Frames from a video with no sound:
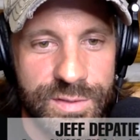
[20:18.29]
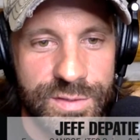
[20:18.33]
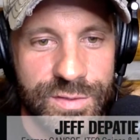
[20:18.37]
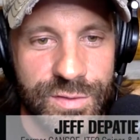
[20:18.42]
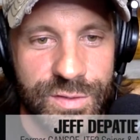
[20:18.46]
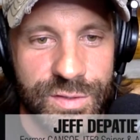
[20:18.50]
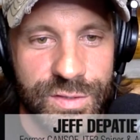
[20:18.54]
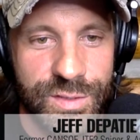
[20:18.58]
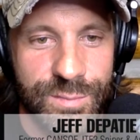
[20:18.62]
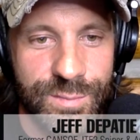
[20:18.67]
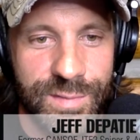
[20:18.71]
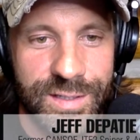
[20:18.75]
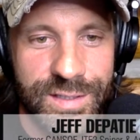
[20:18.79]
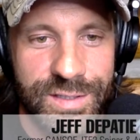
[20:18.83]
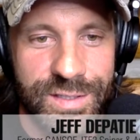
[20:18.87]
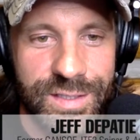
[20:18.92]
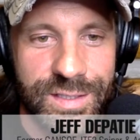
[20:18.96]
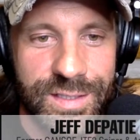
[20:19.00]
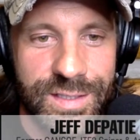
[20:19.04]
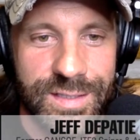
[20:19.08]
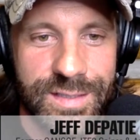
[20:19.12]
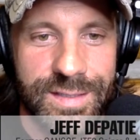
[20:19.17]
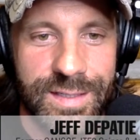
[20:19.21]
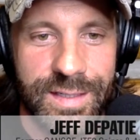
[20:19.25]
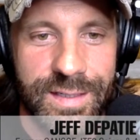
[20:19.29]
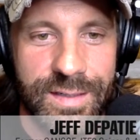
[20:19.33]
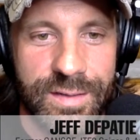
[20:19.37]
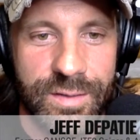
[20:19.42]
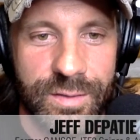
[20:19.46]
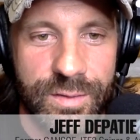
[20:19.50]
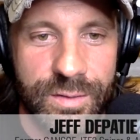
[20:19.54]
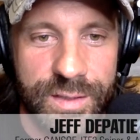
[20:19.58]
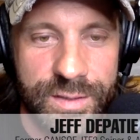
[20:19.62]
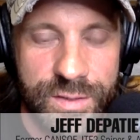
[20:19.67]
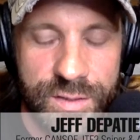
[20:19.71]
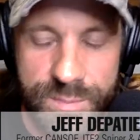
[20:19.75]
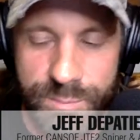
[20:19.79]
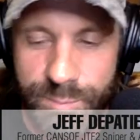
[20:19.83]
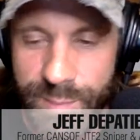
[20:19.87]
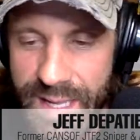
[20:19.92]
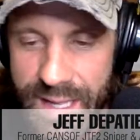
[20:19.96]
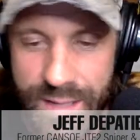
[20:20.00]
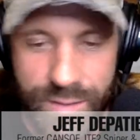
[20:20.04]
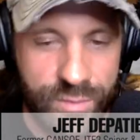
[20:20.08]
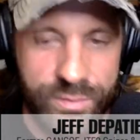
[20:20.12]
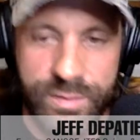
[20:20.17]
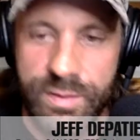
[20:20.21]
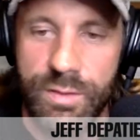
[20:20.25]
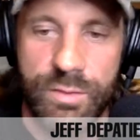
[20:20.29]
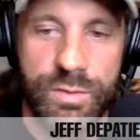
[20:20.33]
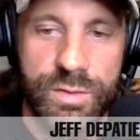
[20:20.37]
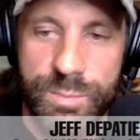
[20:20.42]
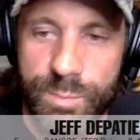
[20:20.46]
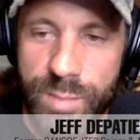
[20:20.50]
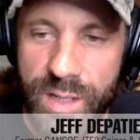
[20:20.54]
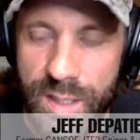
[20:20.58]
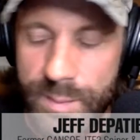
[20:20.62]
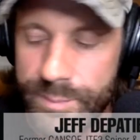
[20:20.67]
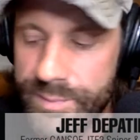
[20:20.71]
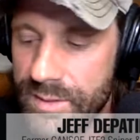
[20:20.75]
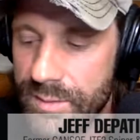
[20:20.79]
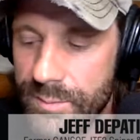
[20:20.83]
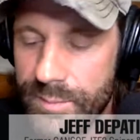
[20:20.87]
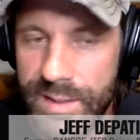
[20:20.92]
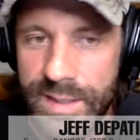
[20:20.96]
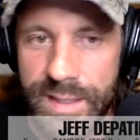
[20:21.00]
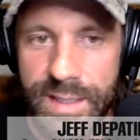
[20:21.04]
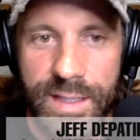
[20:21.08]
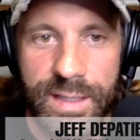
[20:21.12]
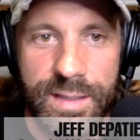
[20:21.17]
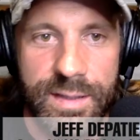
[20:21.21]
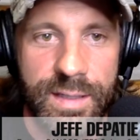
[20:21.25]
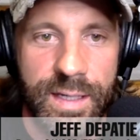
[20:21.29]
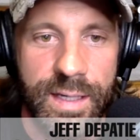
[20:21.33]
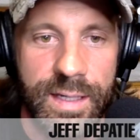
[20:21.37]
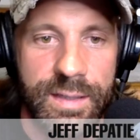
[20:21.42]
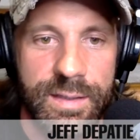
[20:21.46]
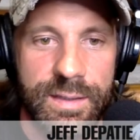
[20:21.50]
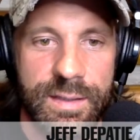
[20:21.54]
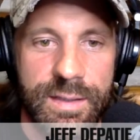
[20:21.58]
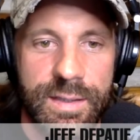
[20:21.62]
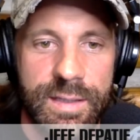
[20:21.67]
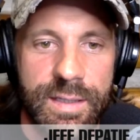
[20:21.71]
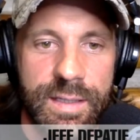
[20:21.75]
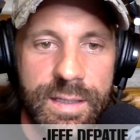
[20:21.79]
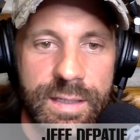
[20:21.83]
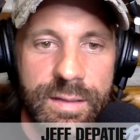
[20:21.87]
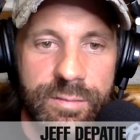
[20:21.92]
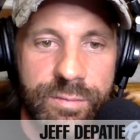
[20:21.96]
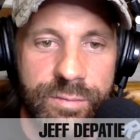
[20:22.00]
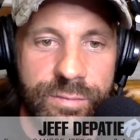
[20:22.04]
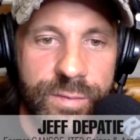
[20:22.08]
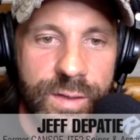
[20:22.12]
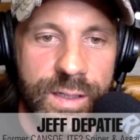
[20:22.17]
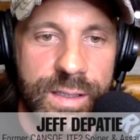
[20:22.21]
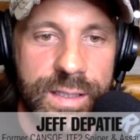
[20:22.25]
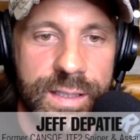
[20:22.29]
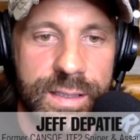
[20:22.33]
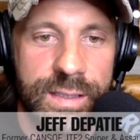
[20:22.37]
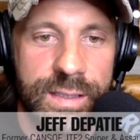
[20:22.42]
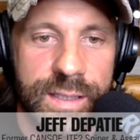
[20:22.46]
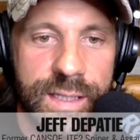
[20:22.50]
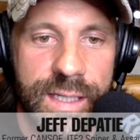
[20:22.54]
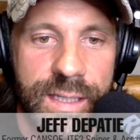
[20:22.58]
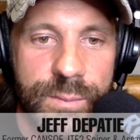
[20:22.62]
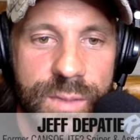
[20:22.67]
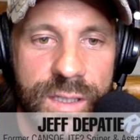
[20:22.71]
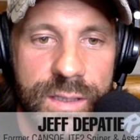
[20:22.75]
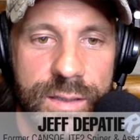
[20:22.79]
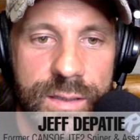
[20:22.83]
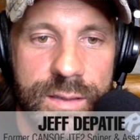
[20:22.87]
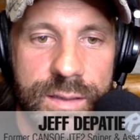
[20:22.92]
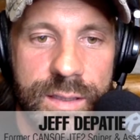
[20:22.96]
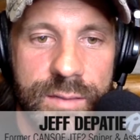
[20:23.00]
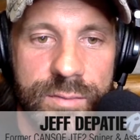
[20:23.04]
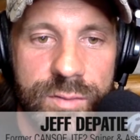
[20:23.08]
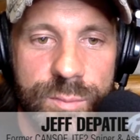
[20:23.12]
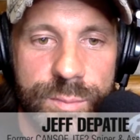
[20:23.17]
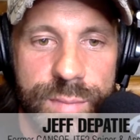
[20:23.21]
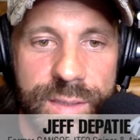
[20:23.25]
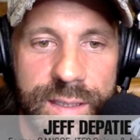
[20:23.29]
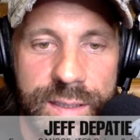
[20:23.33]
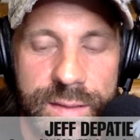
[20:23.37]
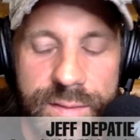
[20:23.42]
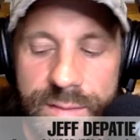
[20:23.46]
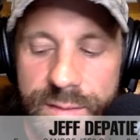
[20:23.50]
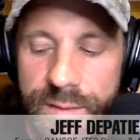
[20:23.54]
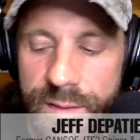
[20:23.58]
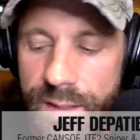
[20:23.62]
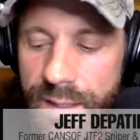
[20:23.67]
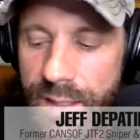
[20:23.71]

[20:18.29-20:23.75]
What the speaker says: As soon as you mentioned Nintendo, Battletoads popped in my head. That fucking game I could never beat.